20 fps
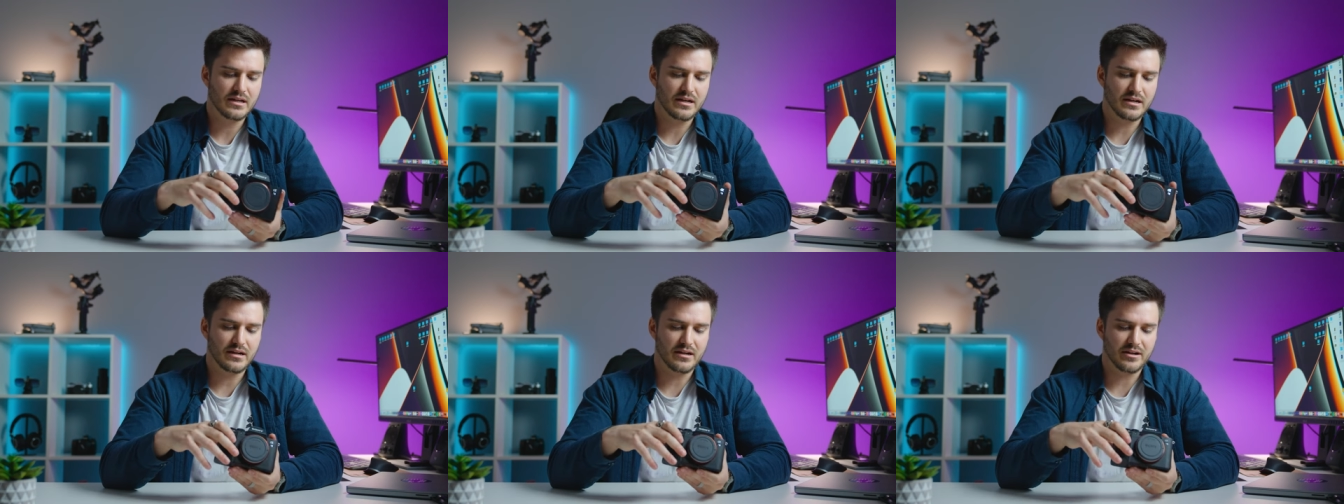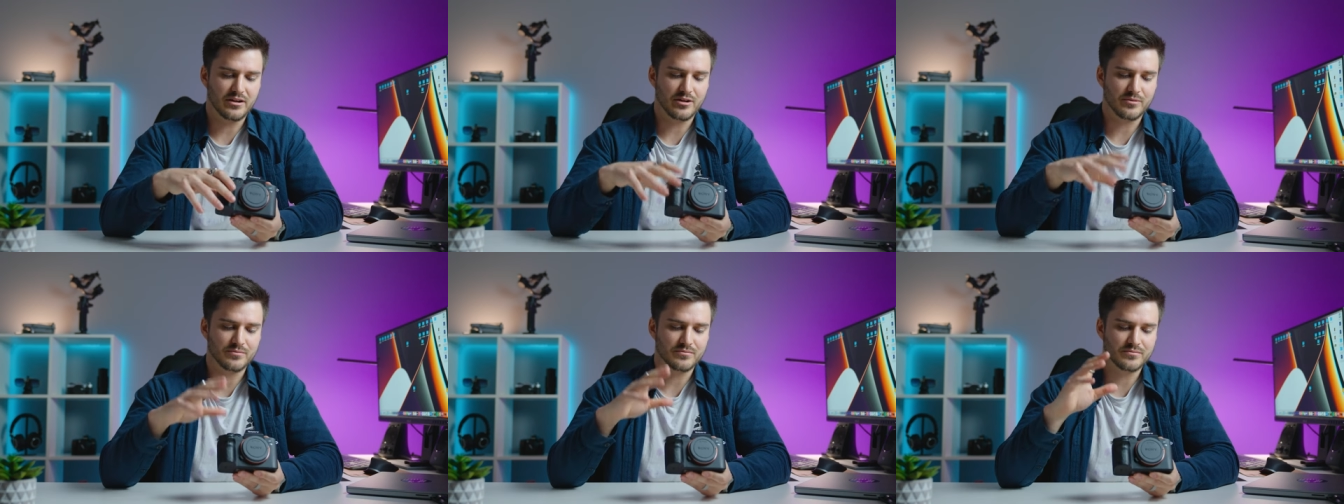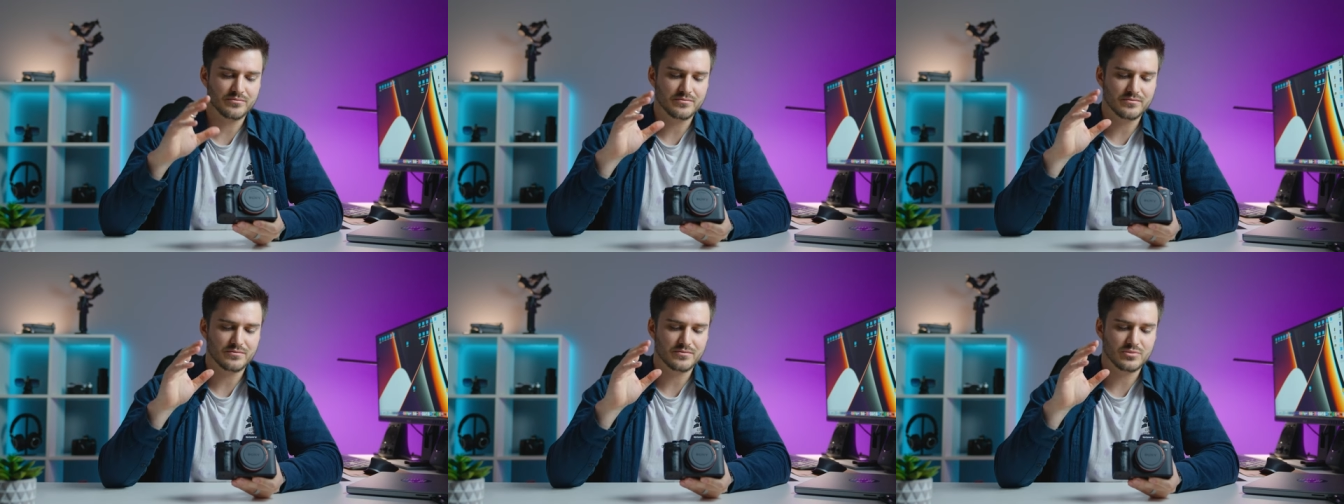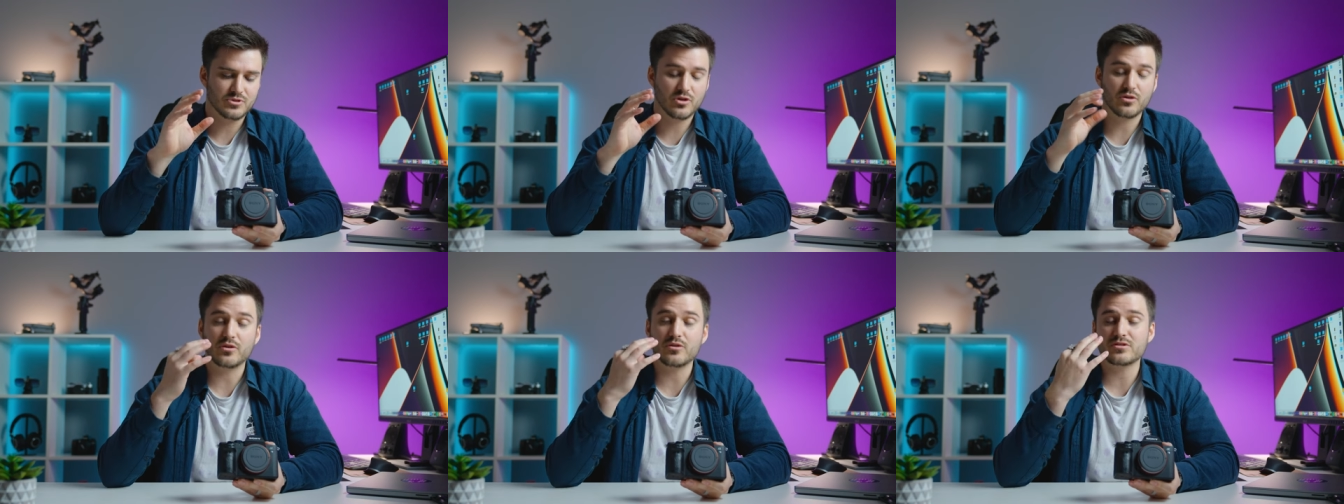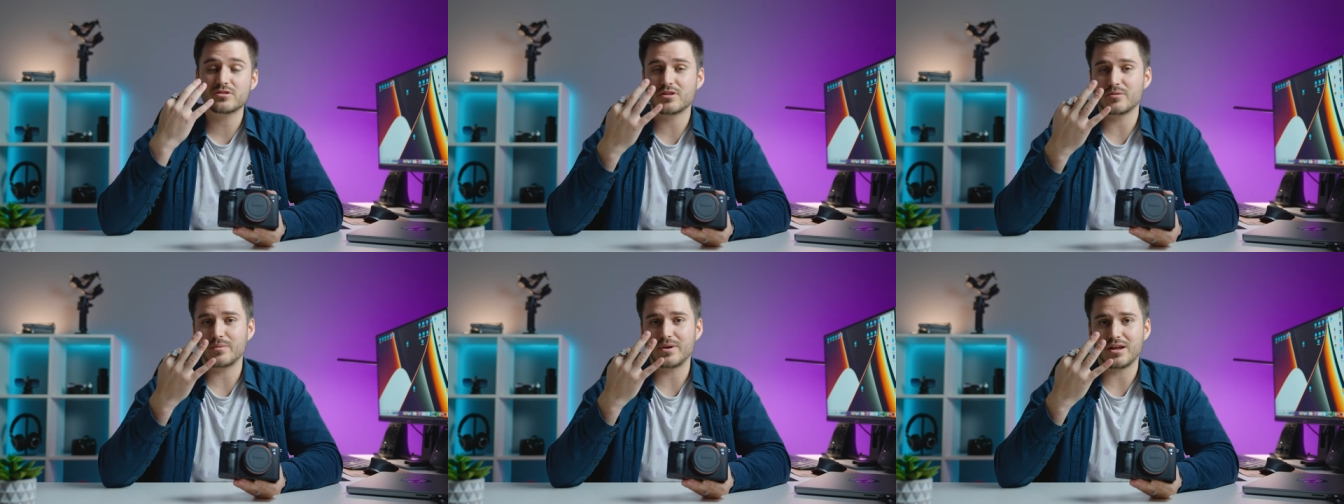Um, so
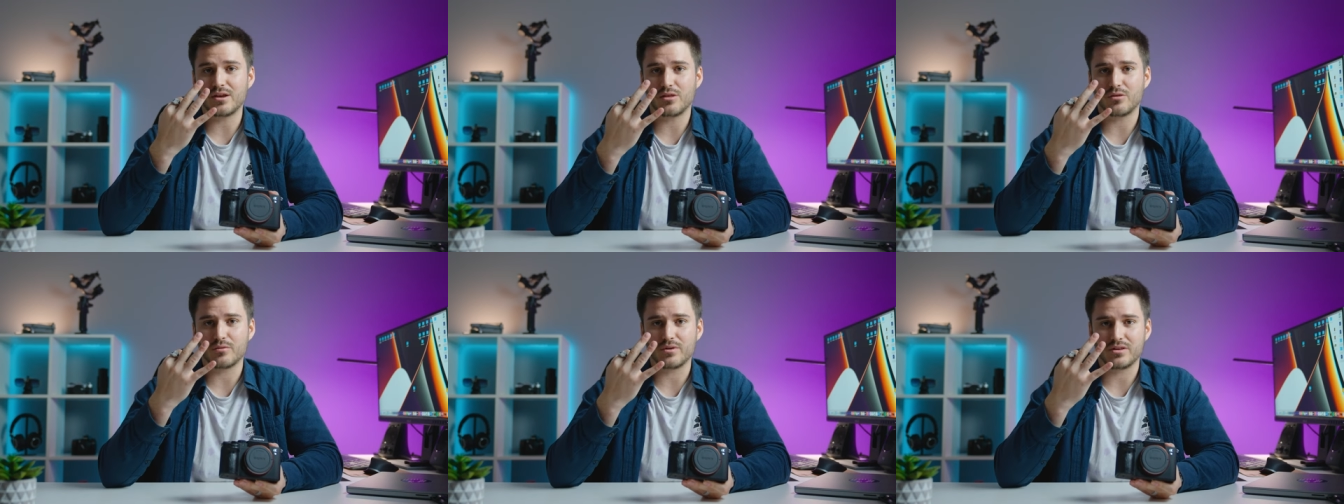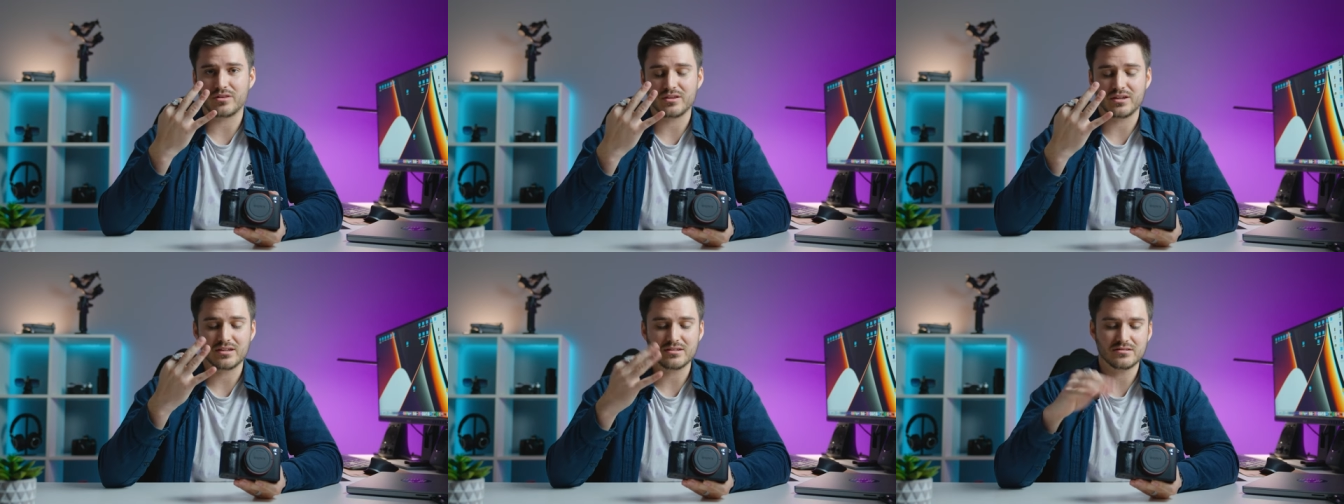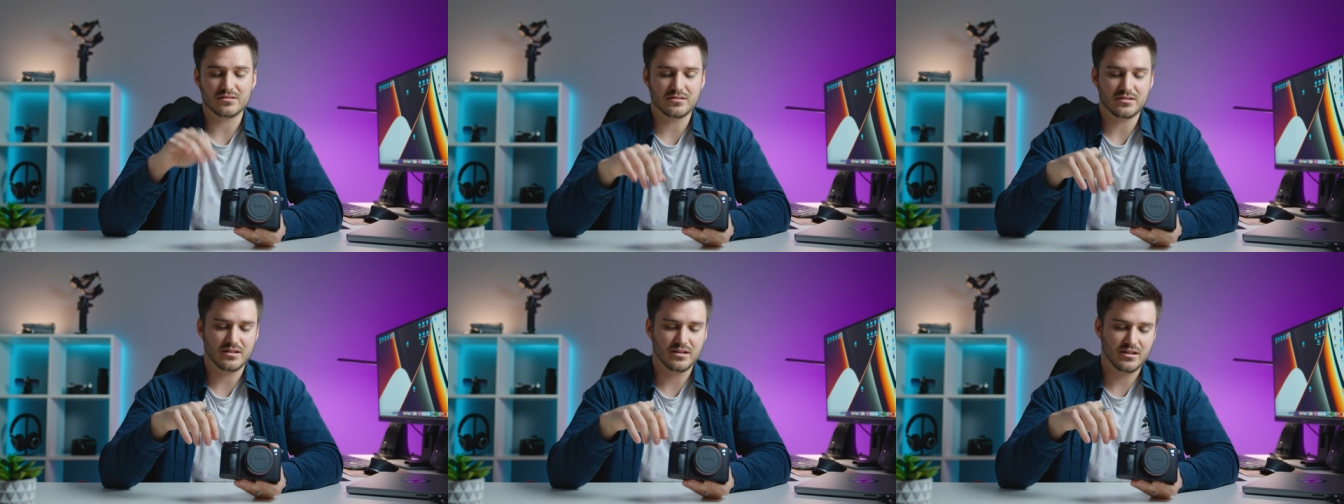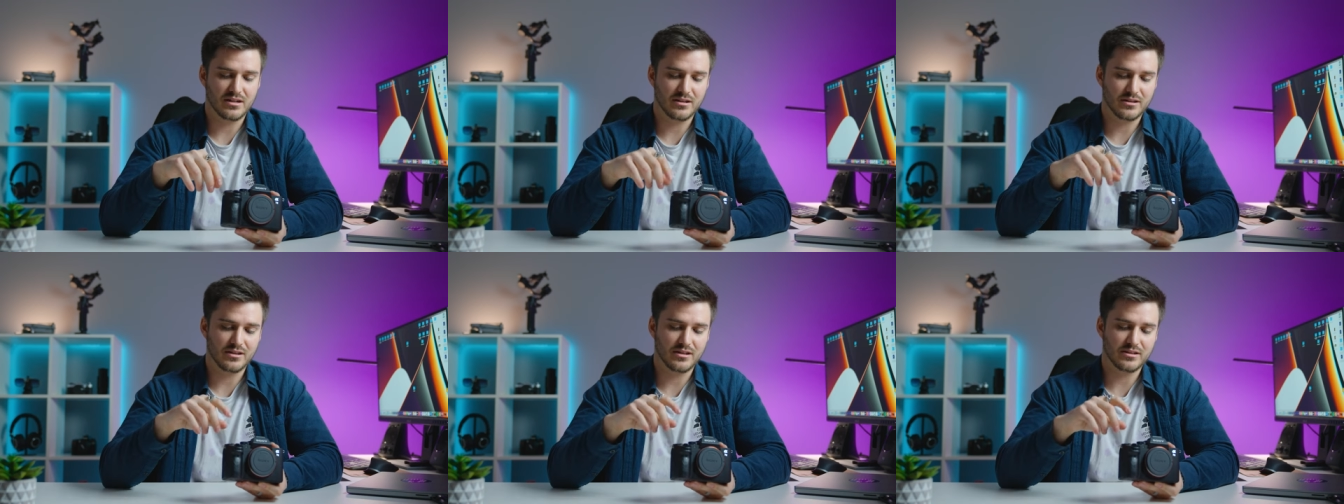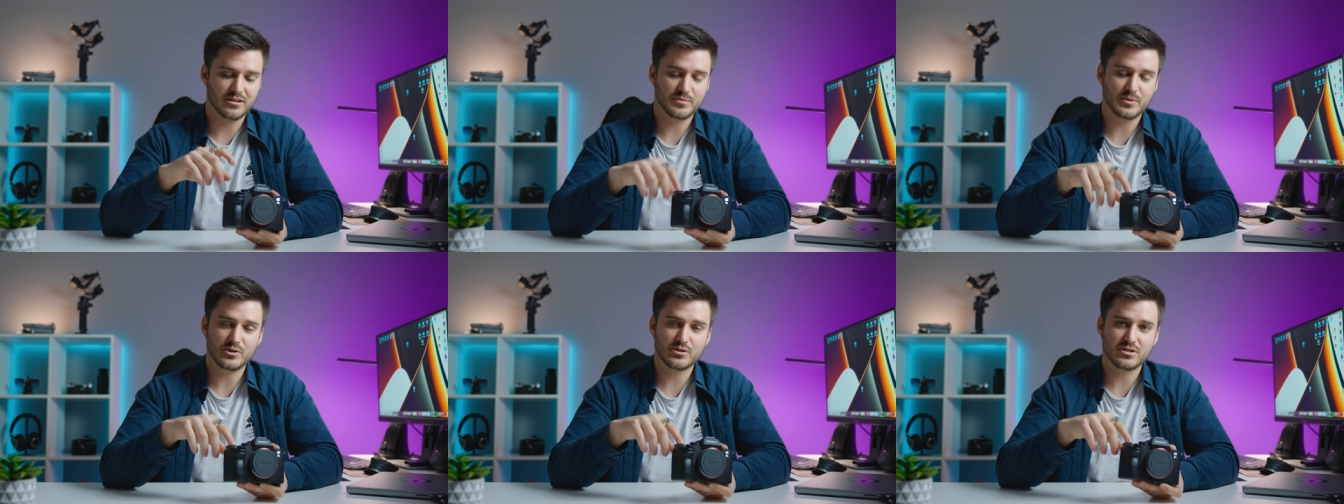those are the main three things, uh, the
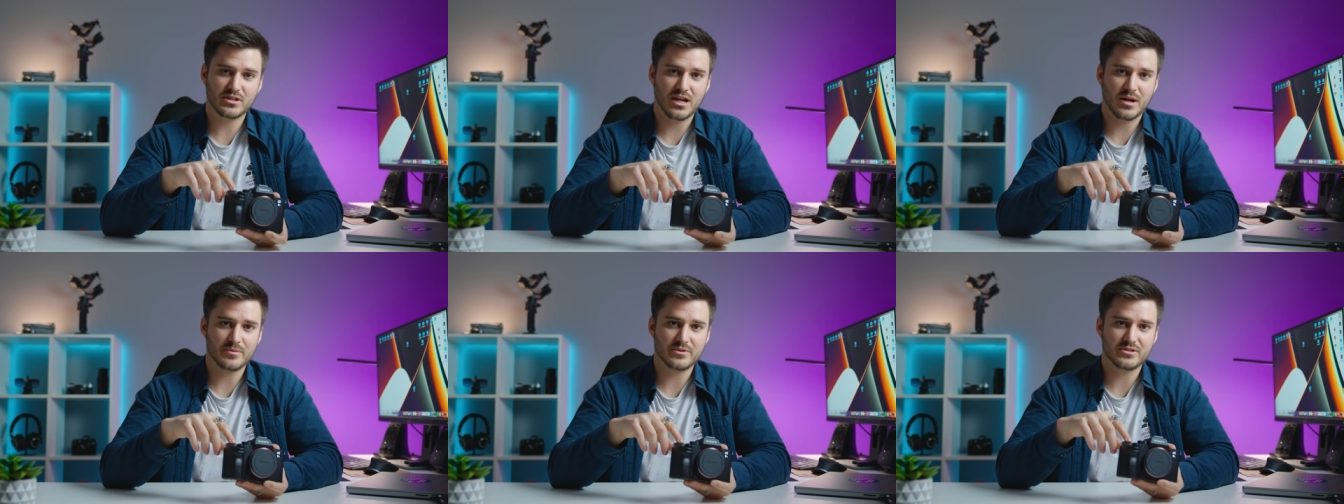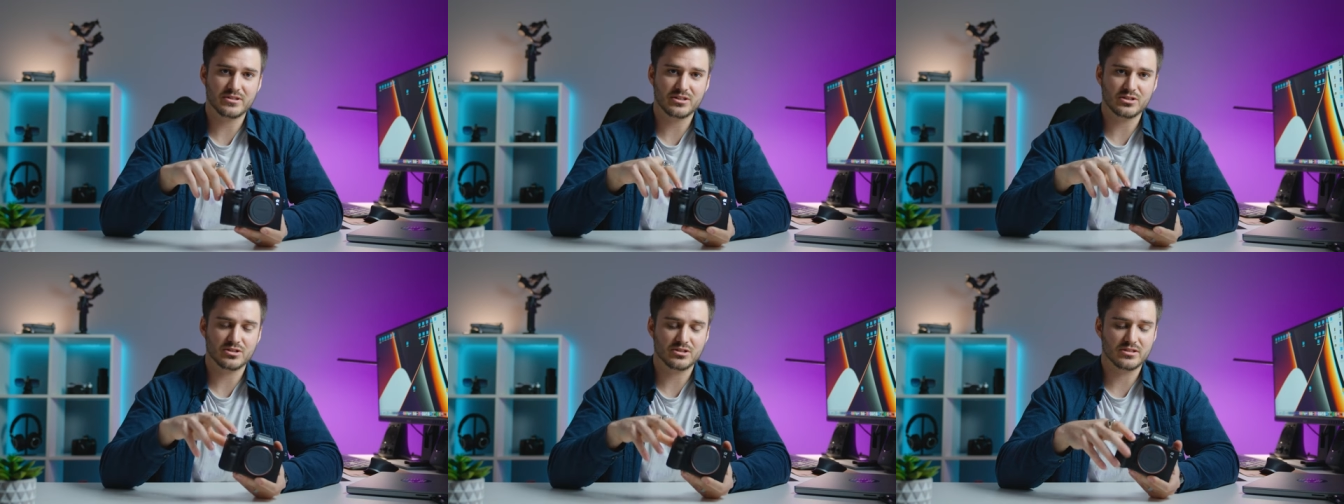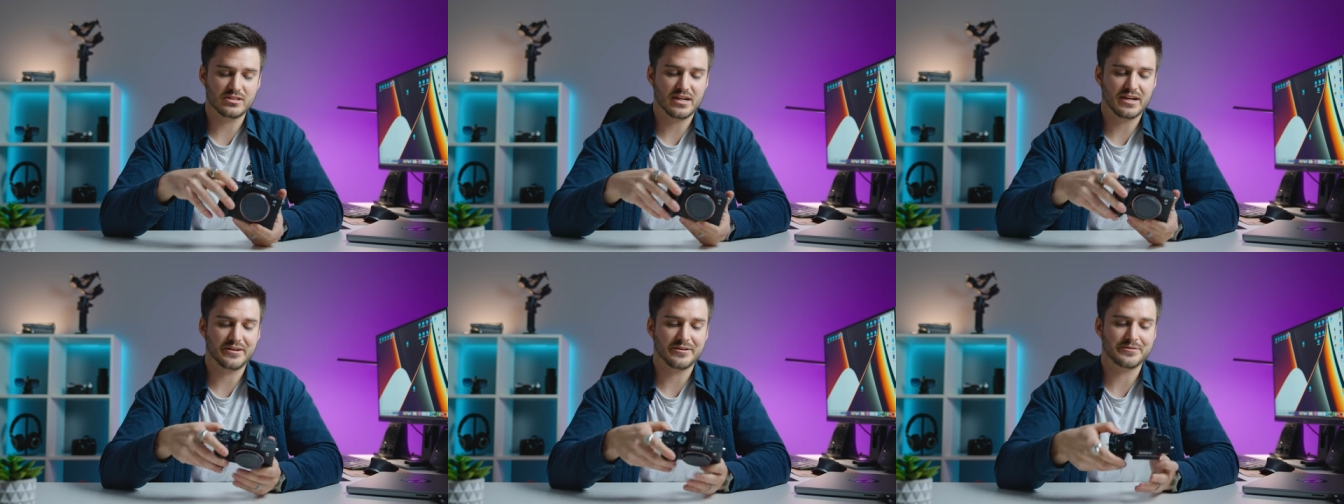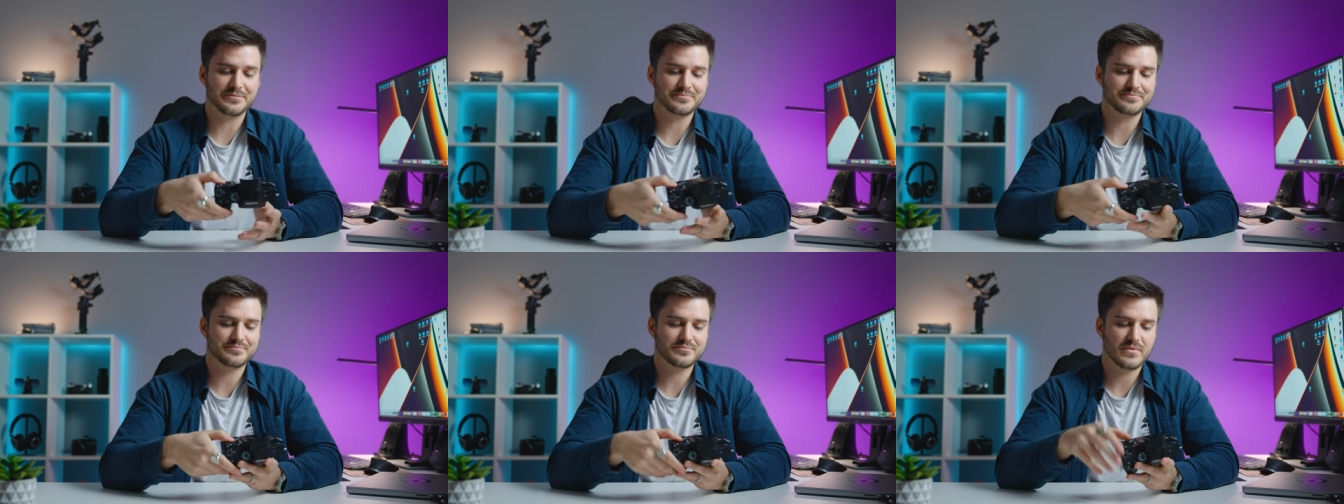exposure compensation dial,